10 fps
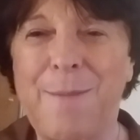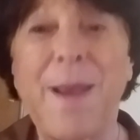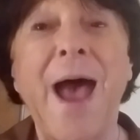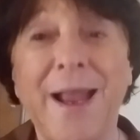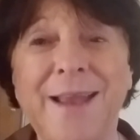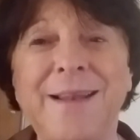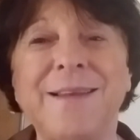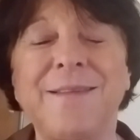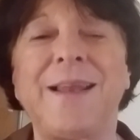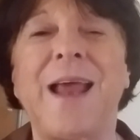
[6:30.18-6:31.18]
packet
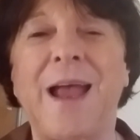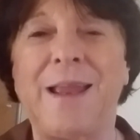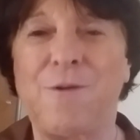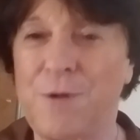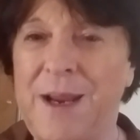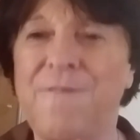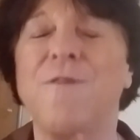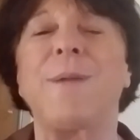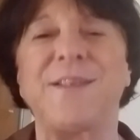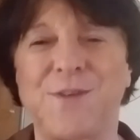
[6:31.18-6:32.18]
that I create
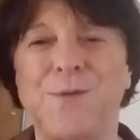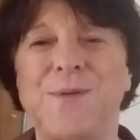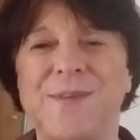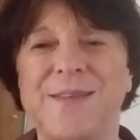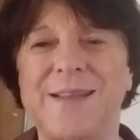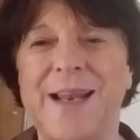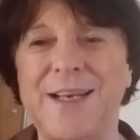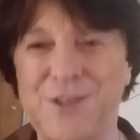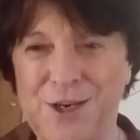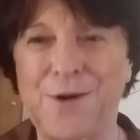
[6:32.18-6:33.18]
for my students that I
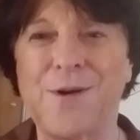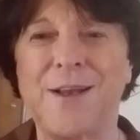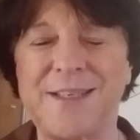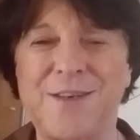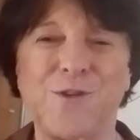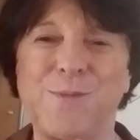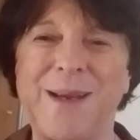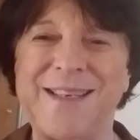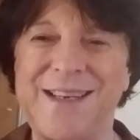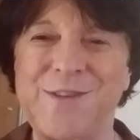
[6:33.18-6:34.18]
shared on Teachers
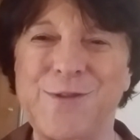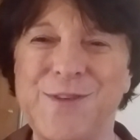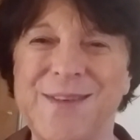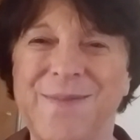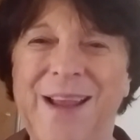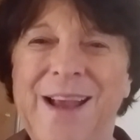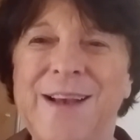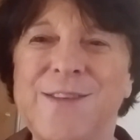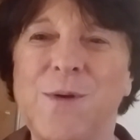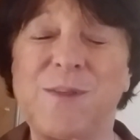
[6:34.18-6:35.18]
Pay Teachers.
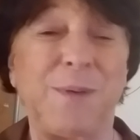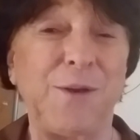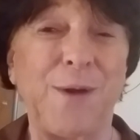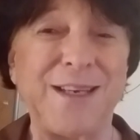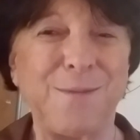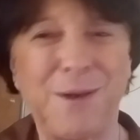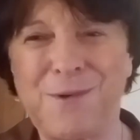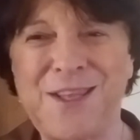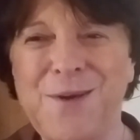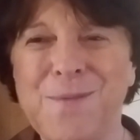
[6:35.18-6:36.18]
So it's been great to be
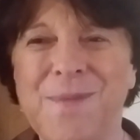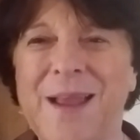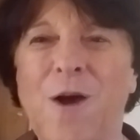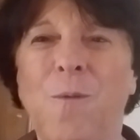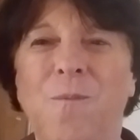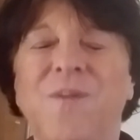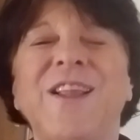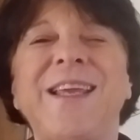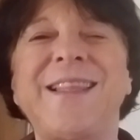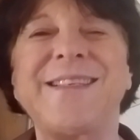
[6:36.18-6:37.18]
with you.
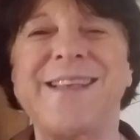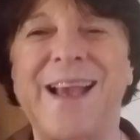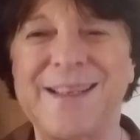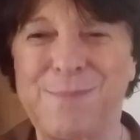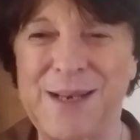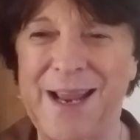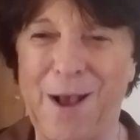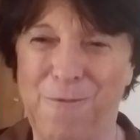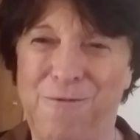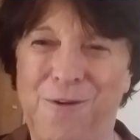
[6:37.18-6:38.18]
Hopefully this has been
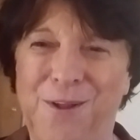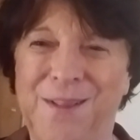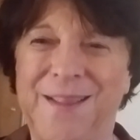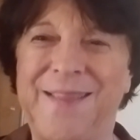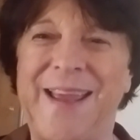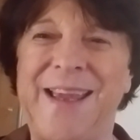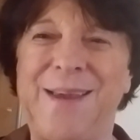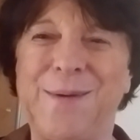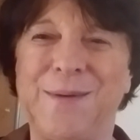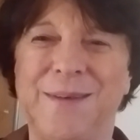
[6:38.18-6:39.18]
helpful. Thank
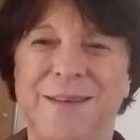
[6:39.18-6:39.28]
you.